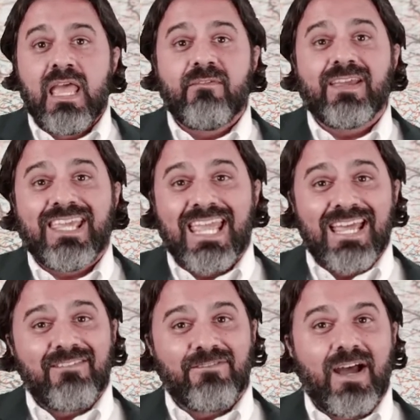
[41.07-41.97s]
If it
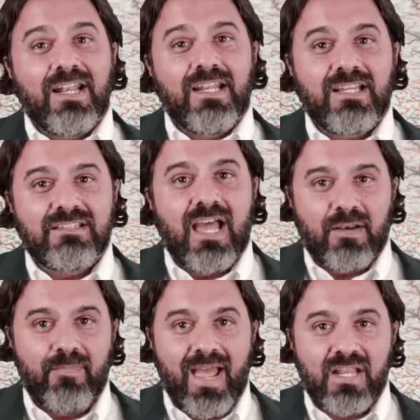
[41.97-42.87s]
can't find an
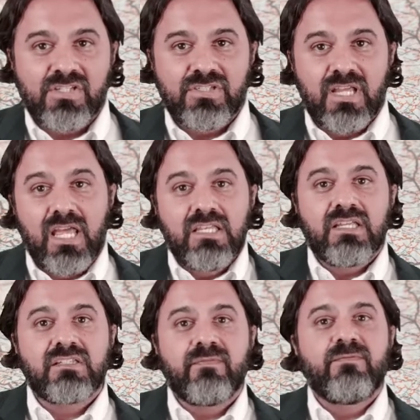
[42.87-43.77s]
exact match, it
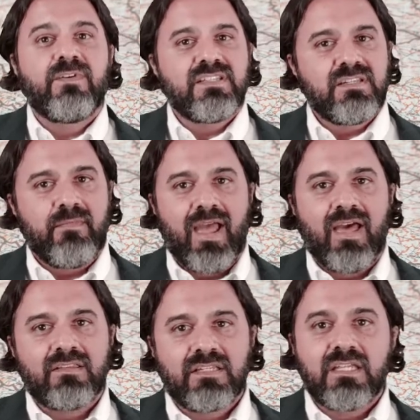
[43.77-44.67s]
does some fuzzy
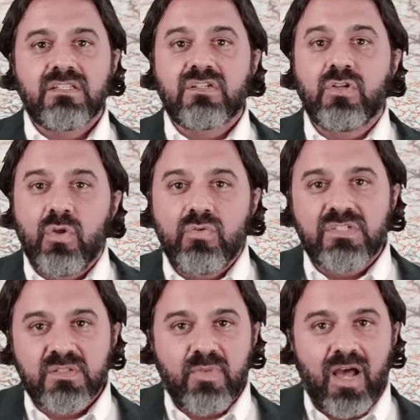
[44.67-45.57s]
math to get as close
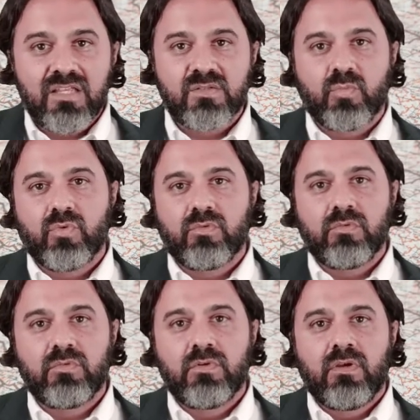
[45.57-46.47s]
as possible.
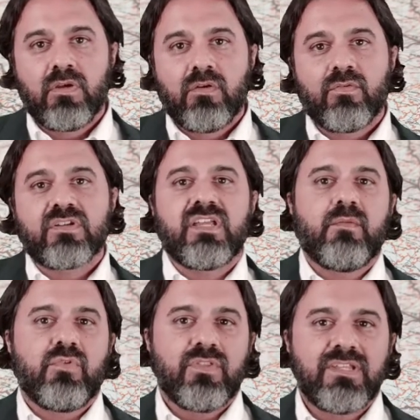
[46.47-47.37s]
For
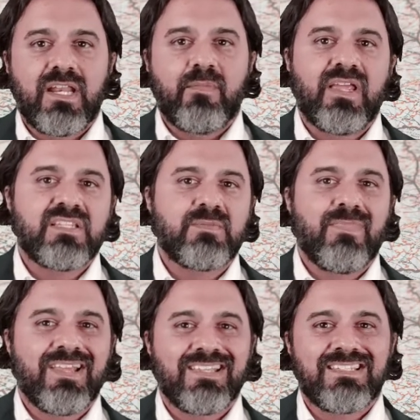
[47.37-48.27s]
example, the database
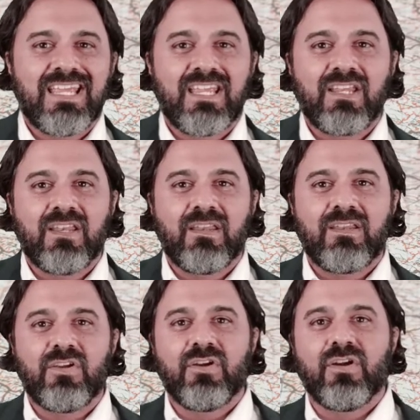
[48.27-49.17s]
might contain
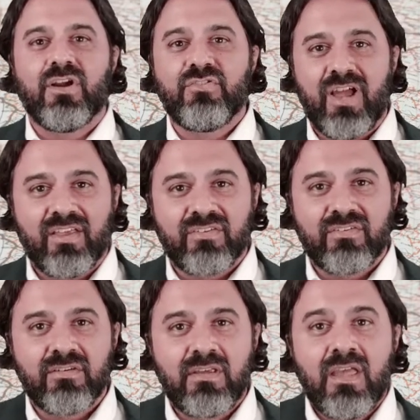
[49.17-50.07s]
your
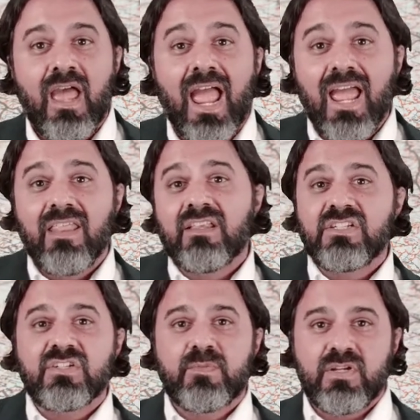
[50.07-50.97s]
address and the
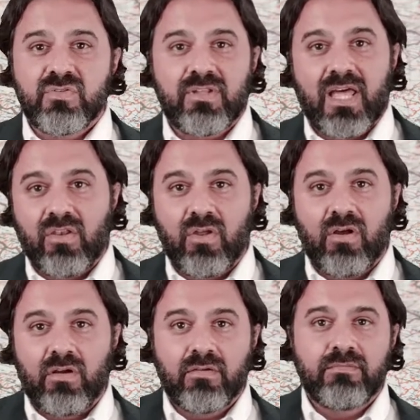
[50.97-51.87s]
geospatial lat and
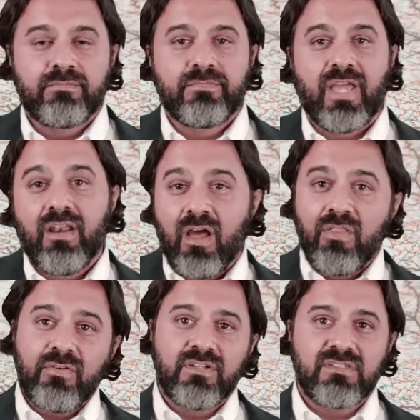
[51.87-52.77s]
long. In
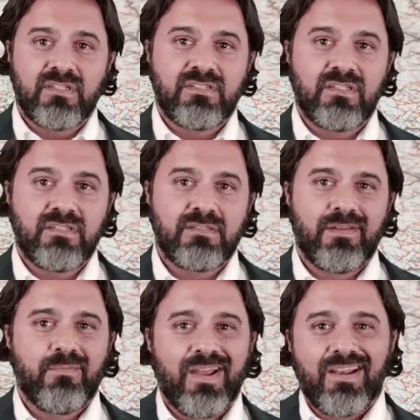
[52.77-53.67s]
other instances,
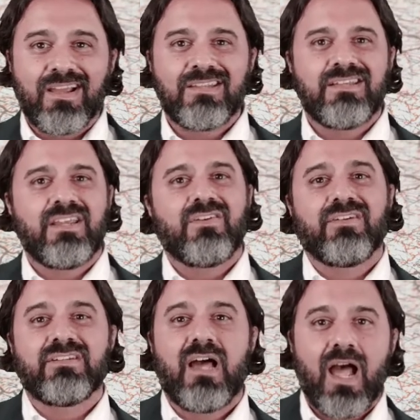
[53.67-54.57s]
it might not contain your
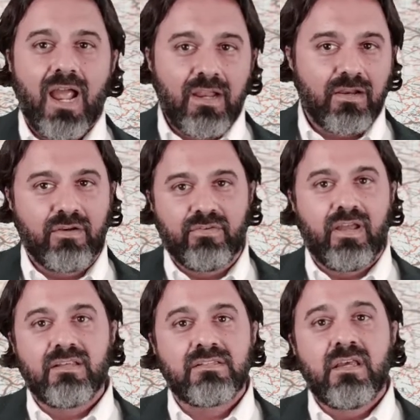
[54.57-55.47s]
entire
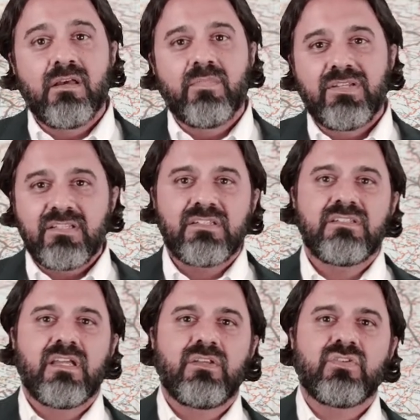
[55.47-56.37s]
address, but does
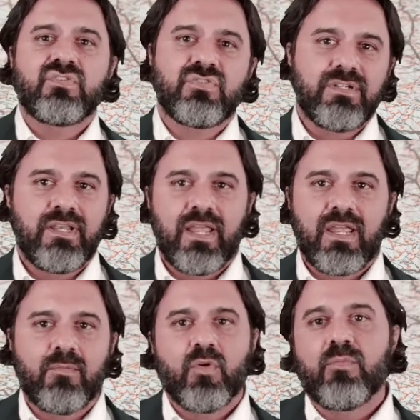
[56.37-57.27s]
contain your street
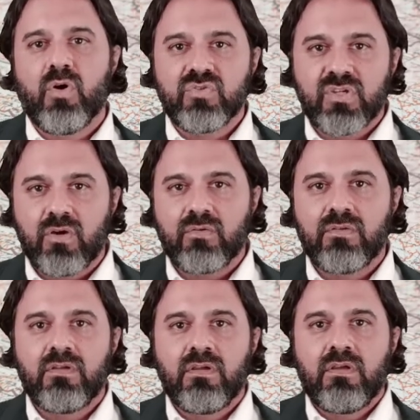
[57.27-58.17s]
name or postcode.
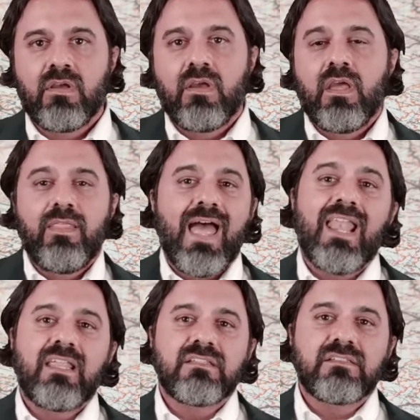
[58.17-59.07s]
In
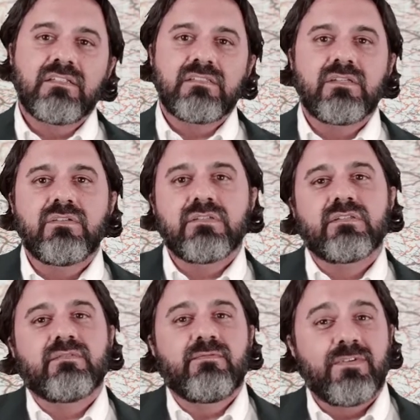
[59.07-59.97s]
that instance, it
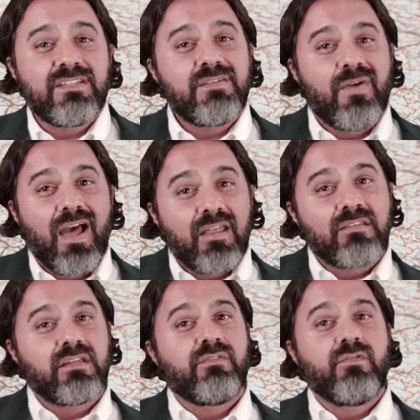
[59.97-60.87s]
uses some fuzzy math
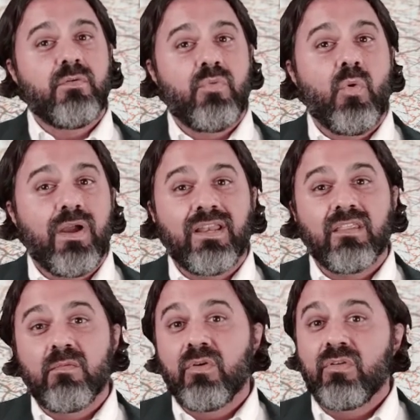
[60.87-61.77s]
to give you a point in
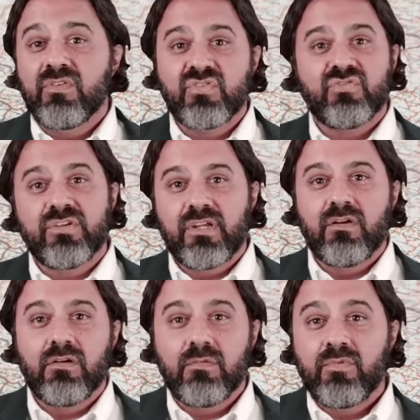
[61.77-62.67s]
the middle of the street
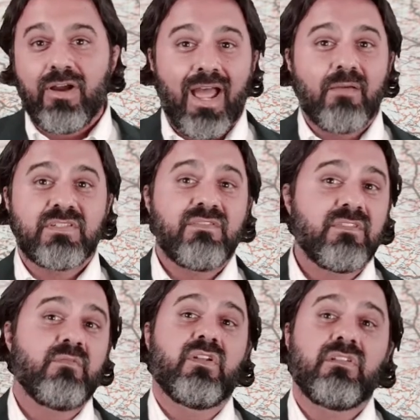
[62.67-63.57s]
or perhaps even
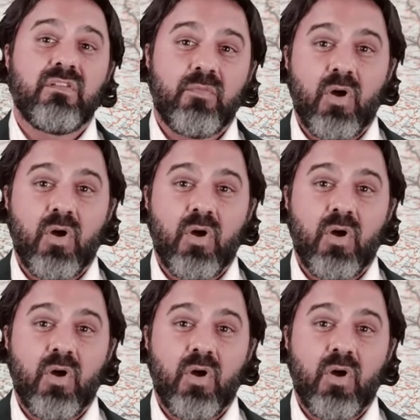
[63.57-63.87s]
the middle of the